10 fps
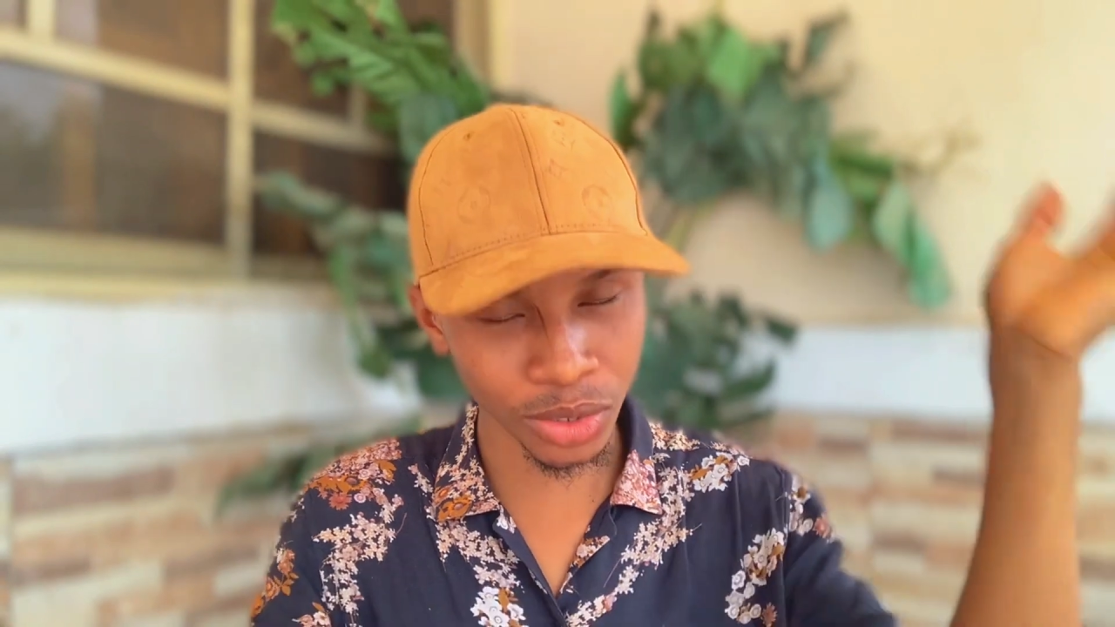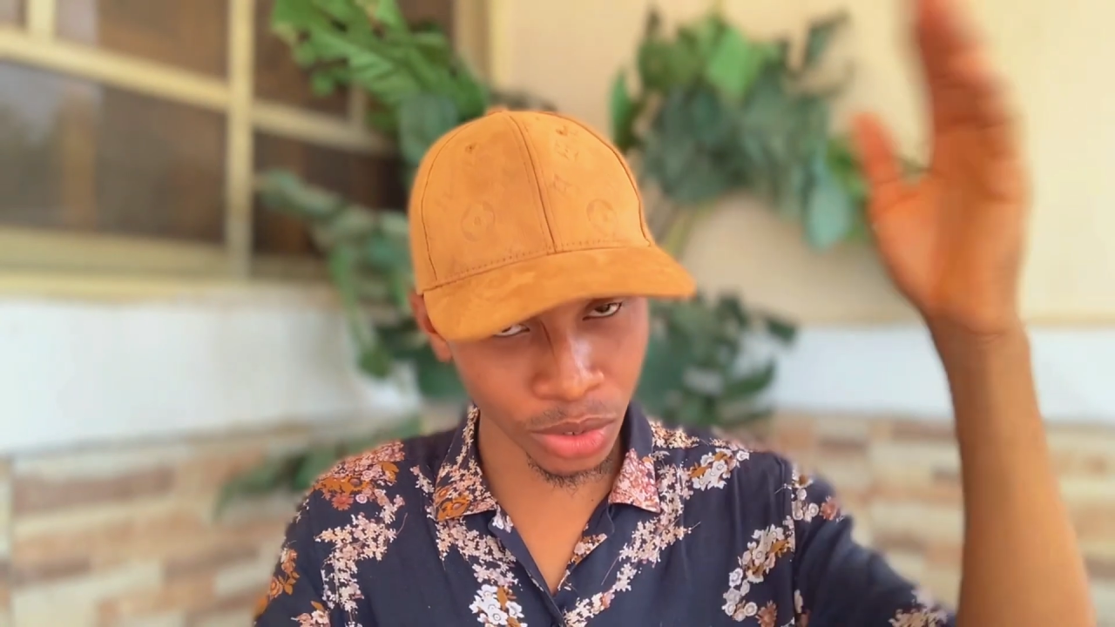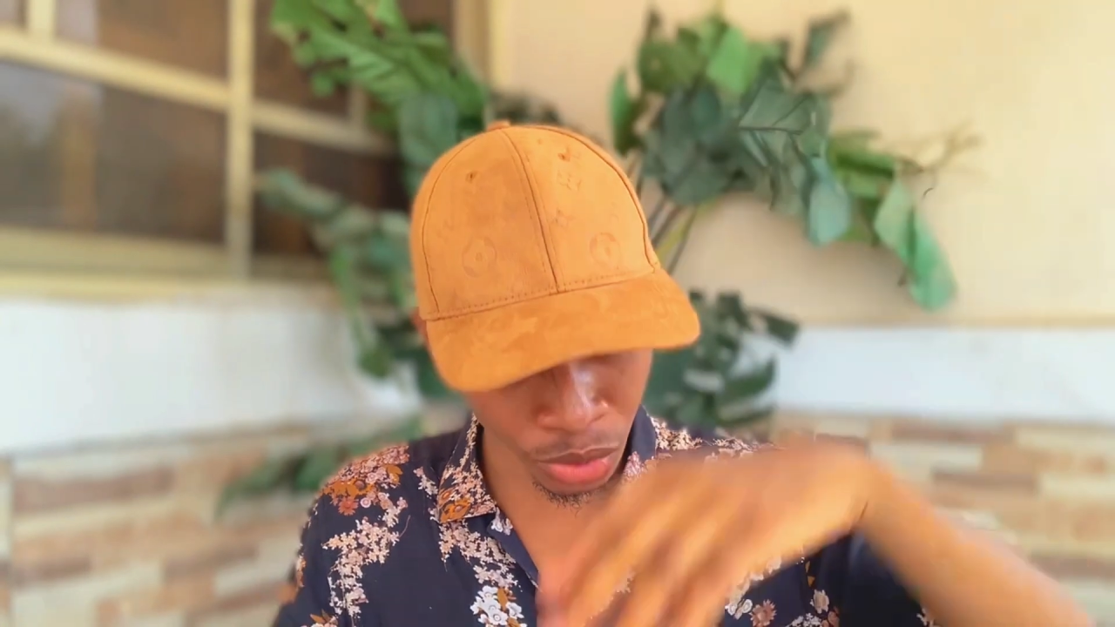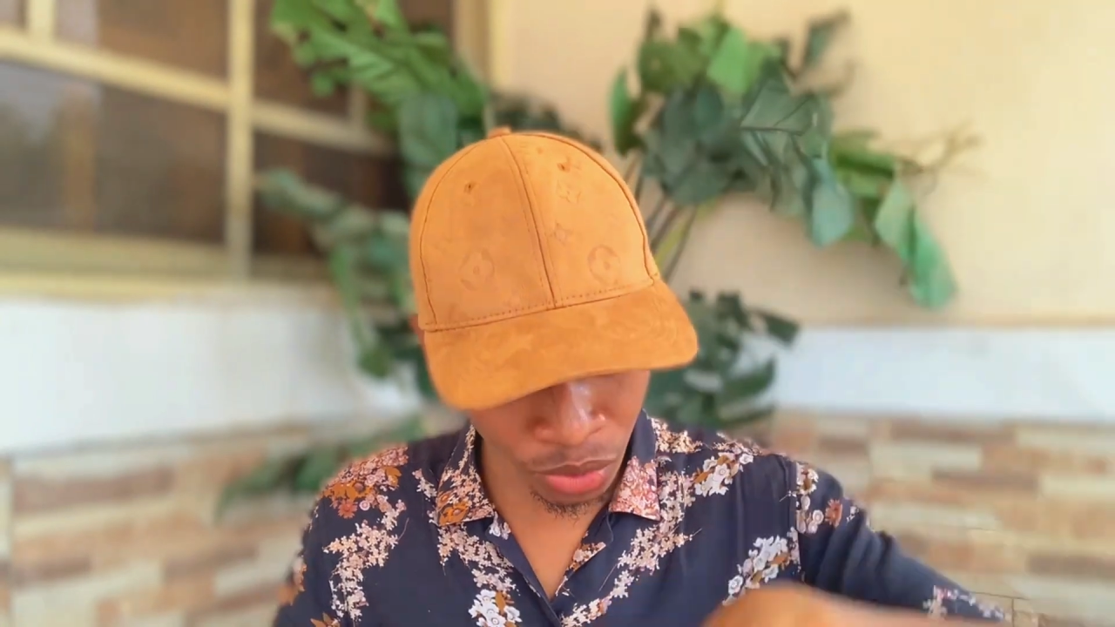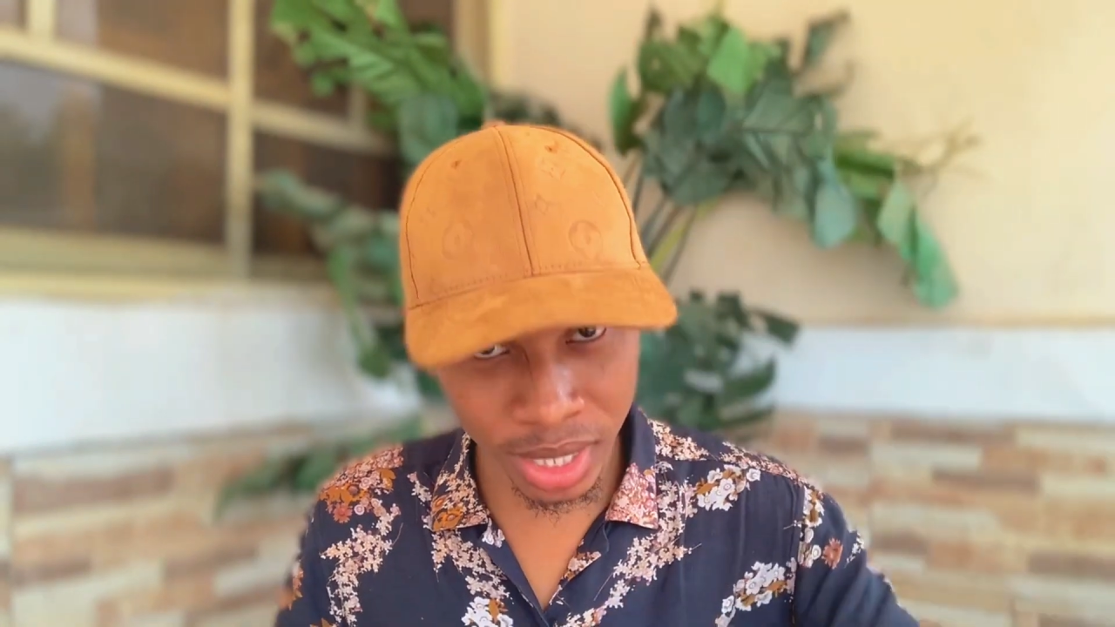
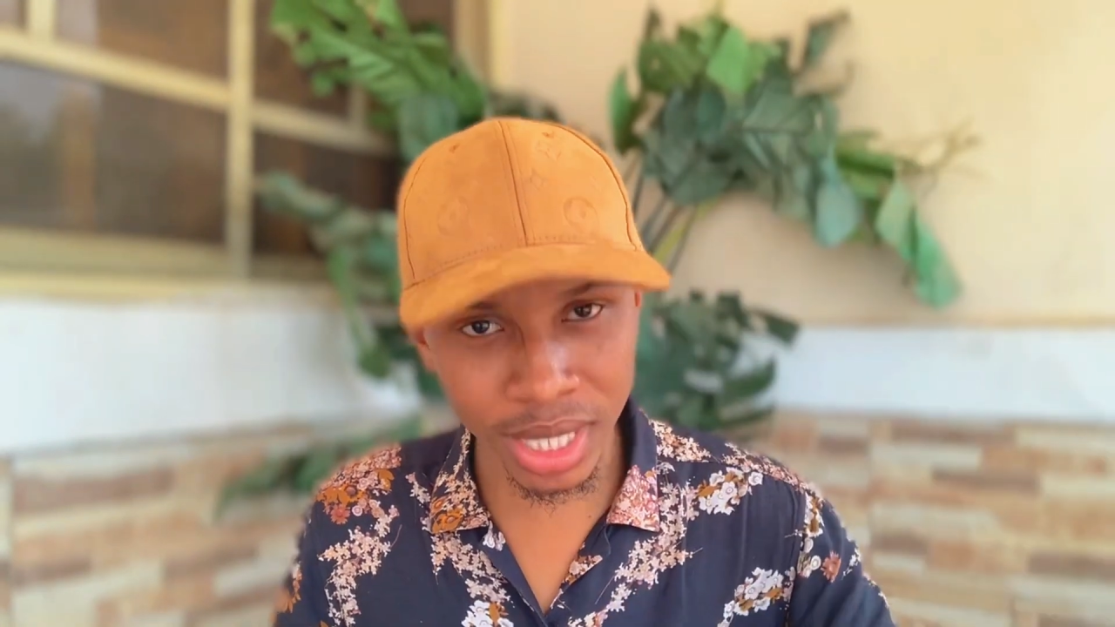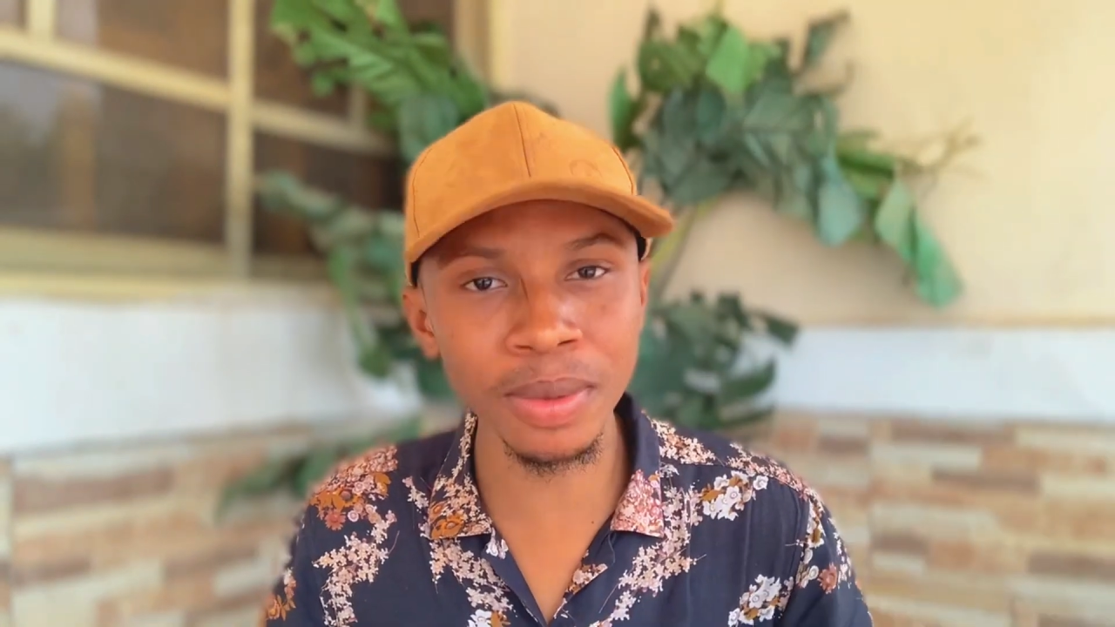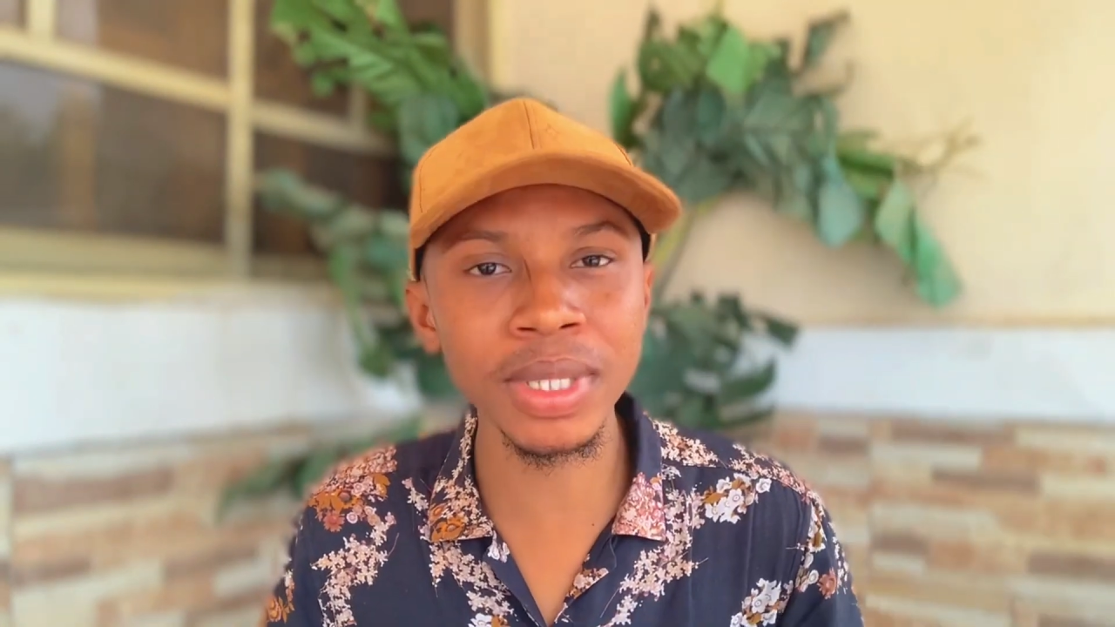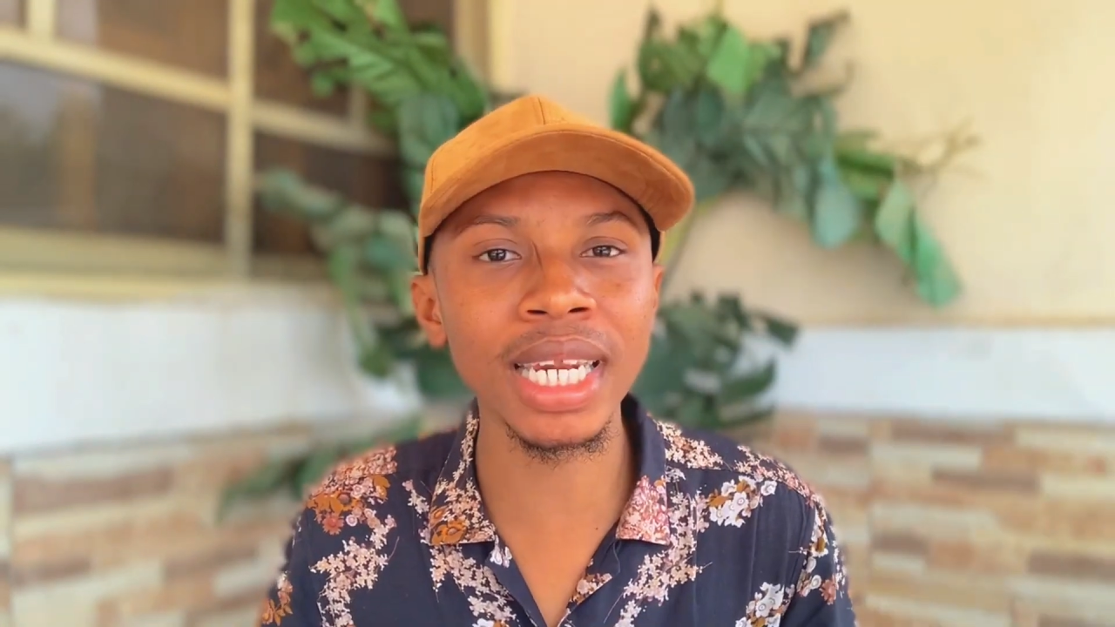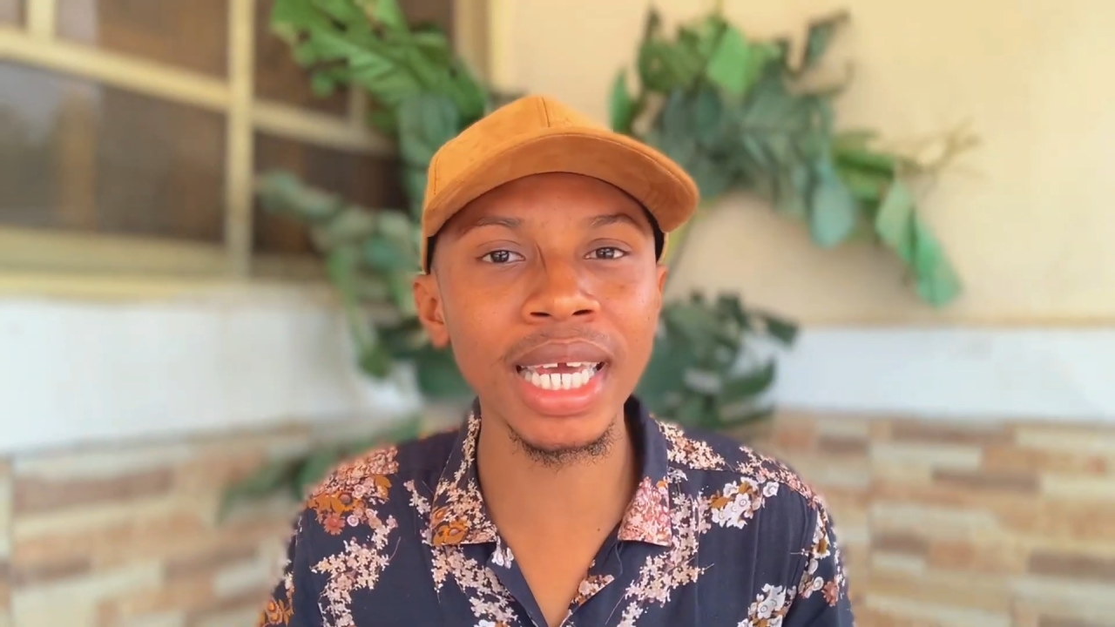you use the same
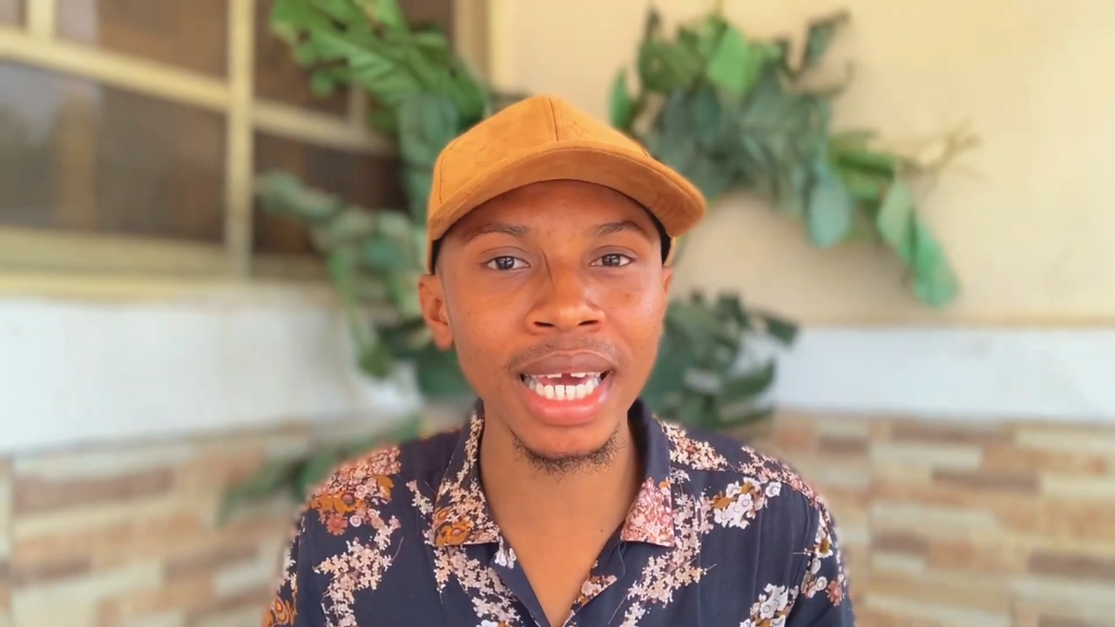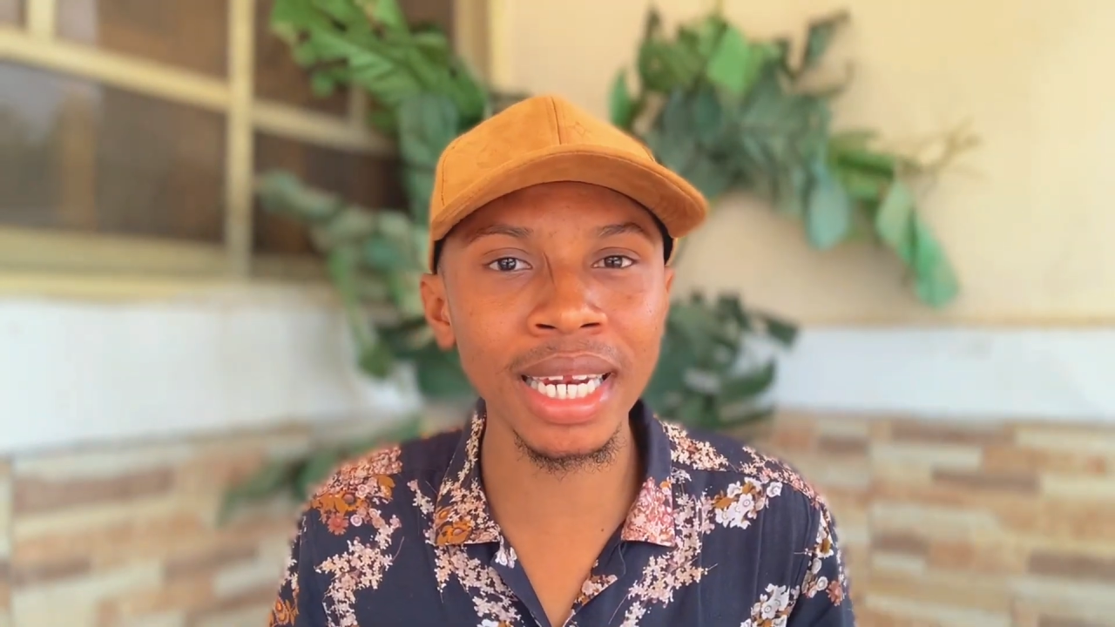thing again.